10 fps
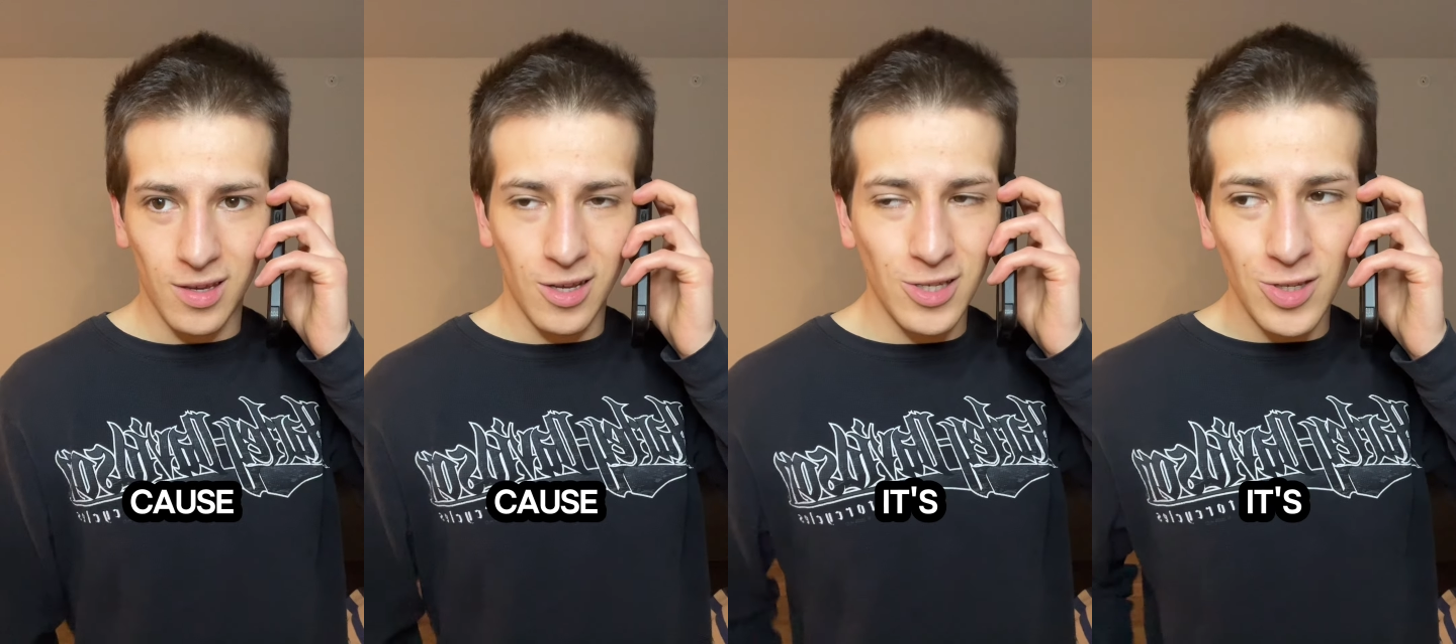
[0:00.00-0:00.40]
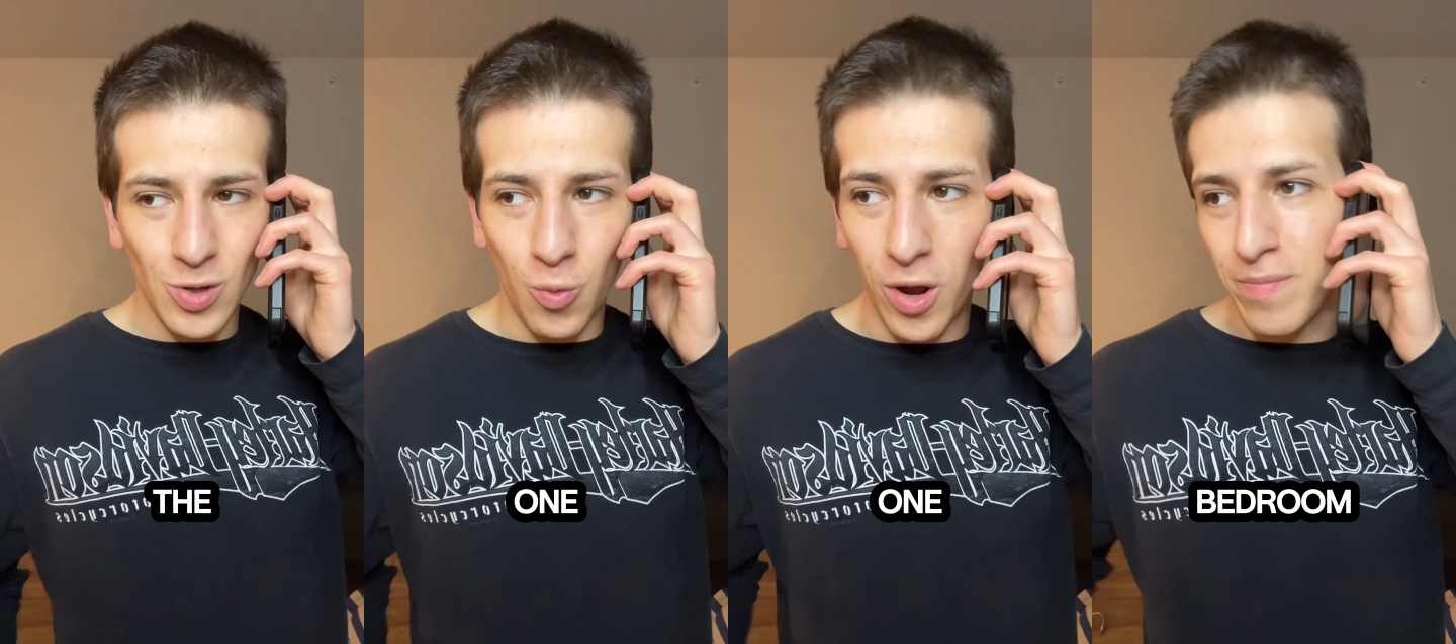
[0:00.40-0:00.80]
Because it's a
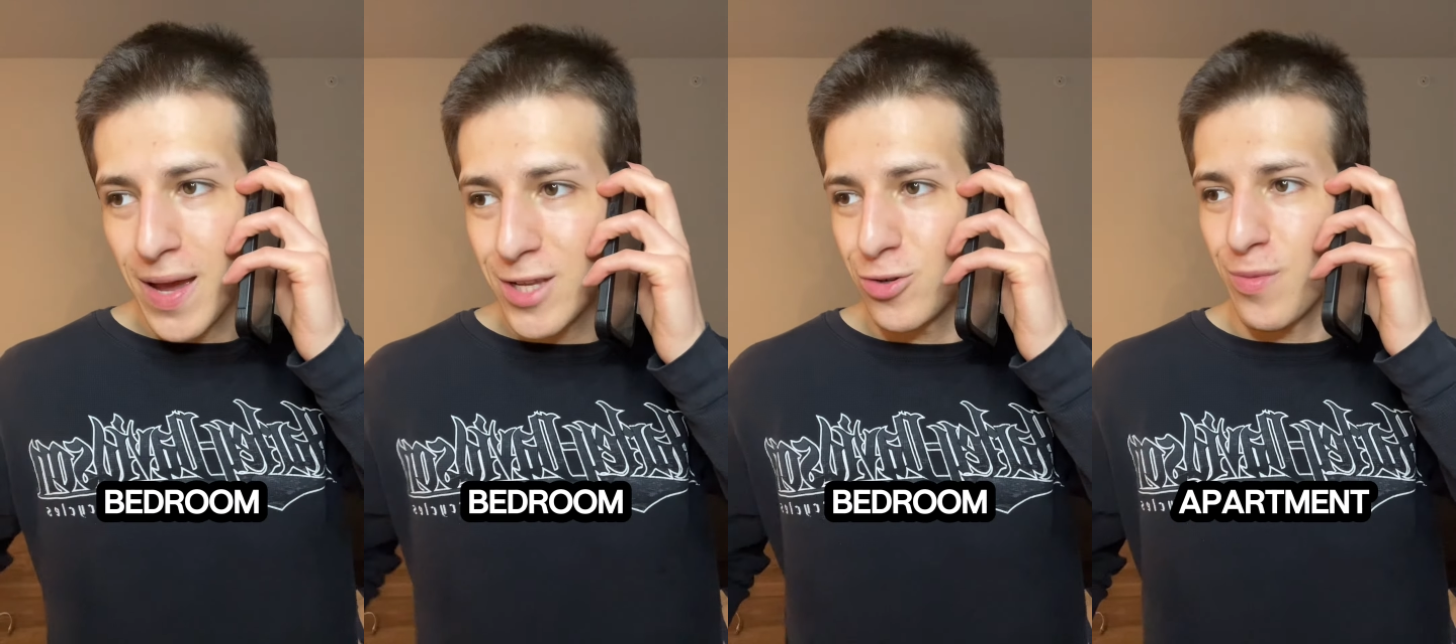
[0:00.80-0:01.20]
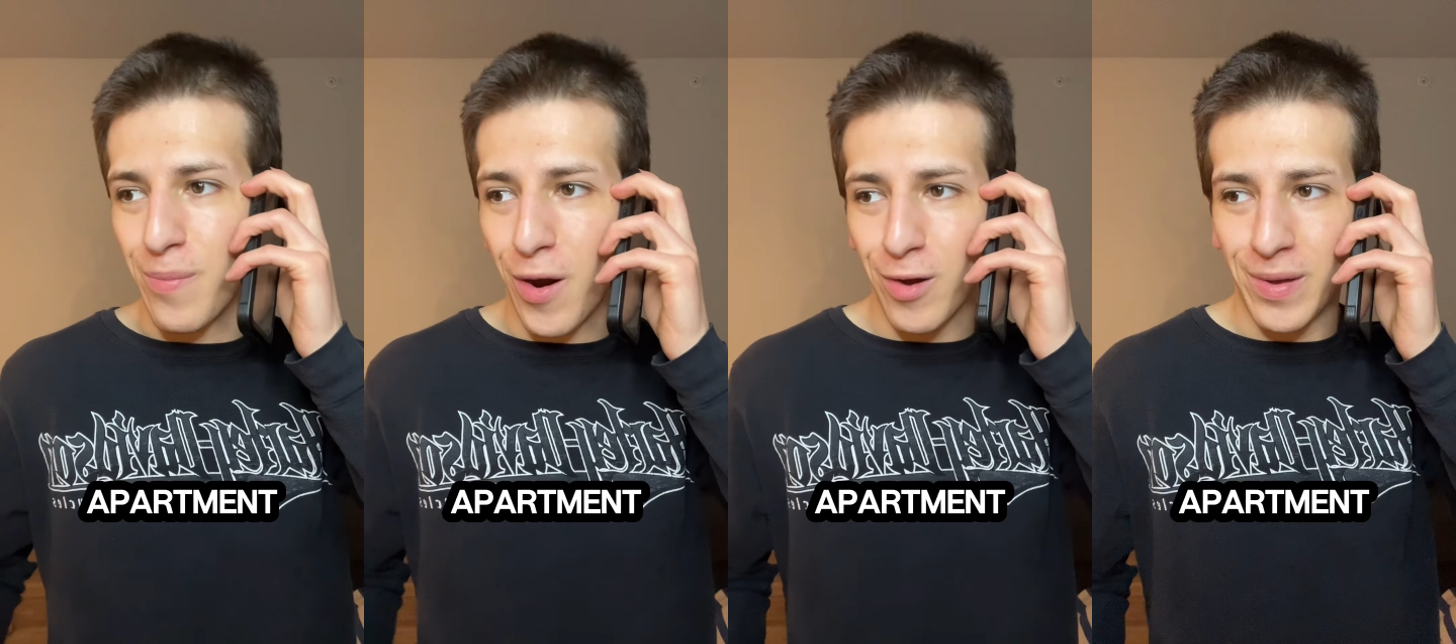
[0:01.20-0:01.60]
one-bedroom
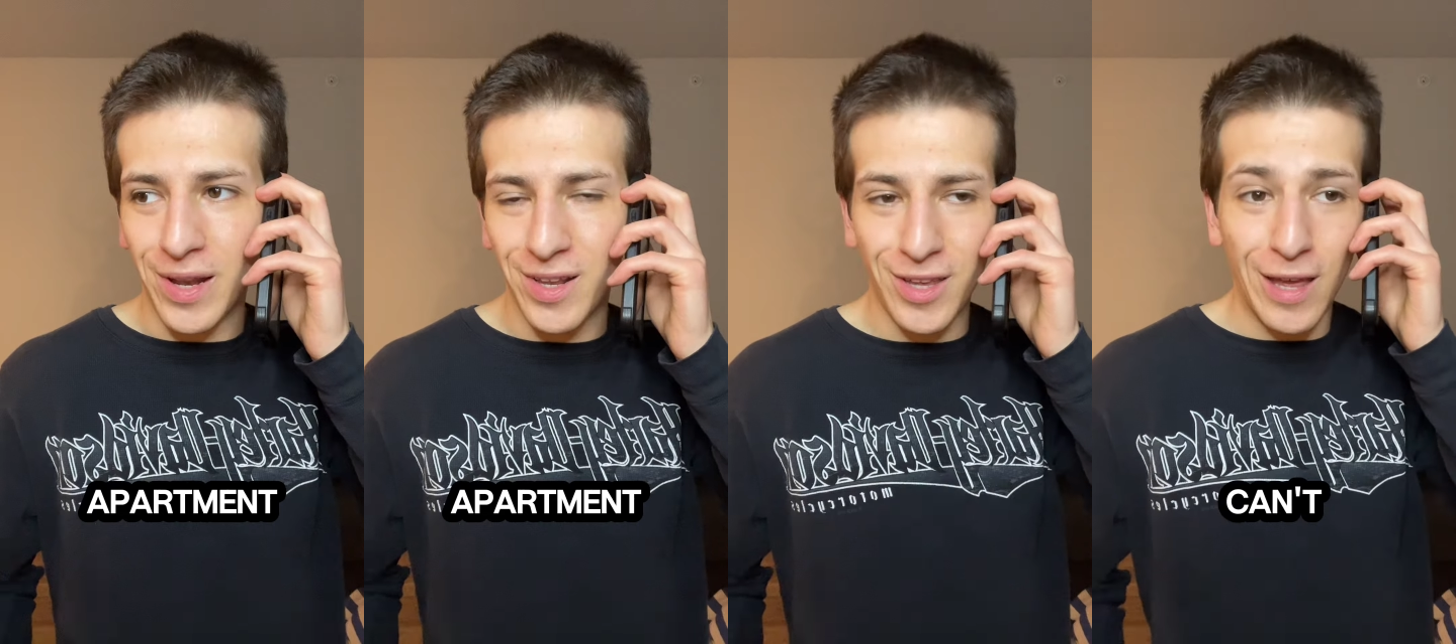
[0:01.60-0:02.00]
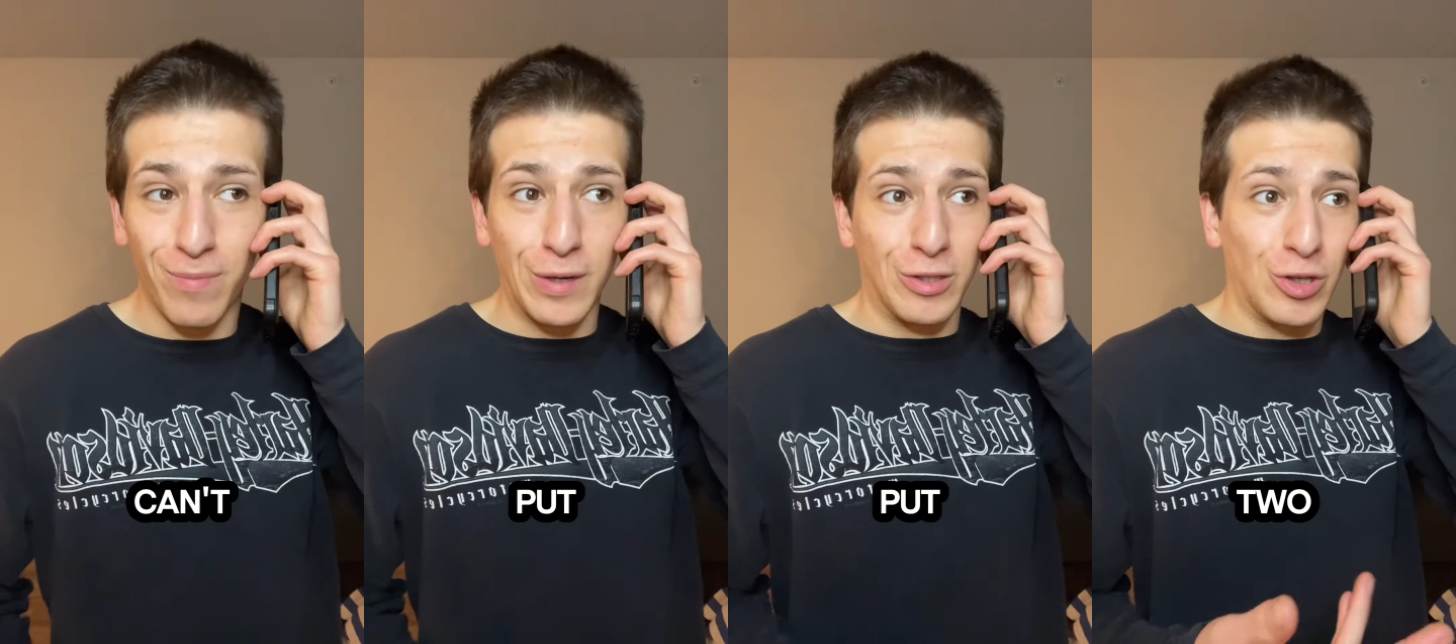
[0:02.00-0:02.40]
apartment. Can't
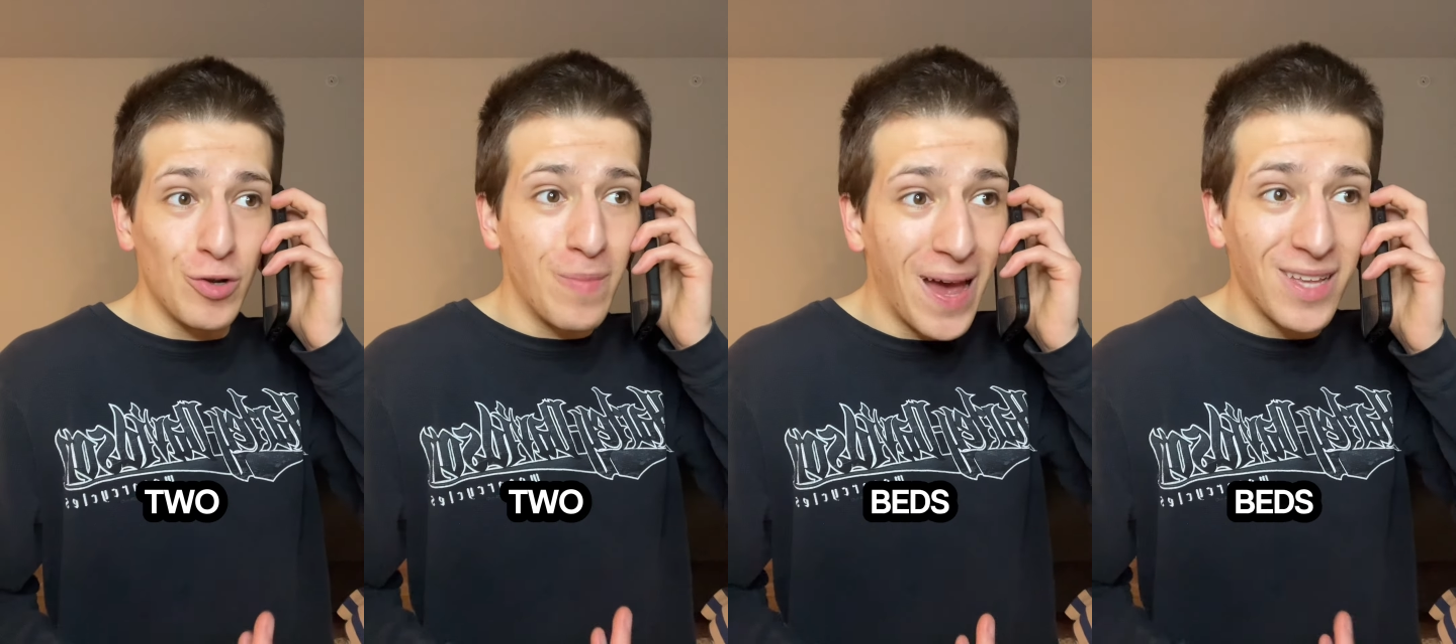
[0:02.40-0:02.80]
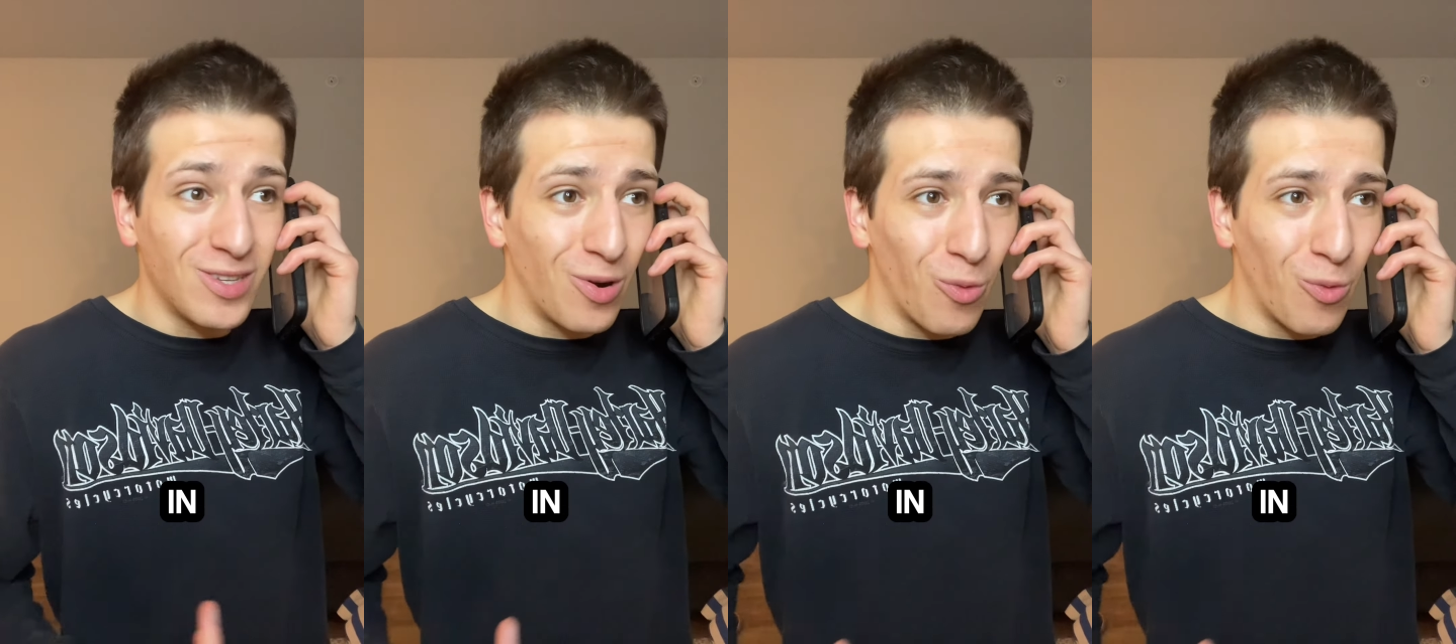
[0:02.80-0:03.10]
put two beds in a